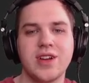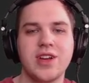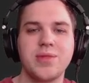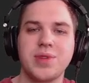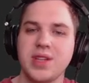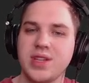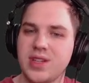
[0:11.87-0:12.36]

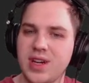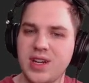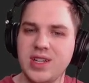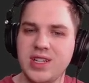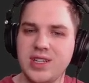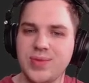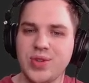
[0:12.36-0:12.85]
but I got
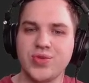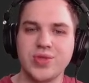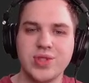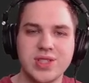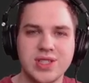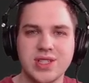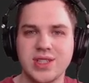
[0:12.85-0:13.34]
an email
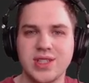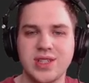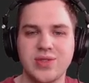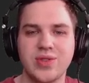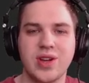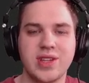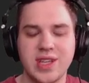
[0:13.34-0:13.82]
recently
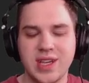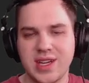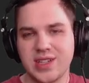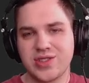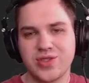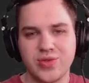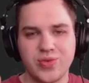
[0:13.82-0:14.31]

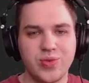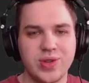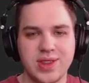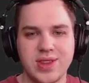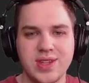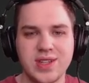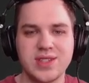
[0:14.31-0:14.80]
attached with
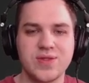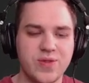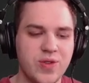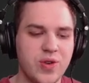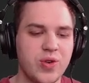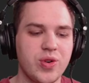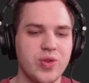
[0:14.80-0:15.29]
this
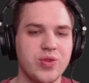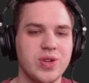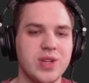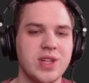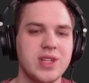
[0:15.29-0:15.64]
photo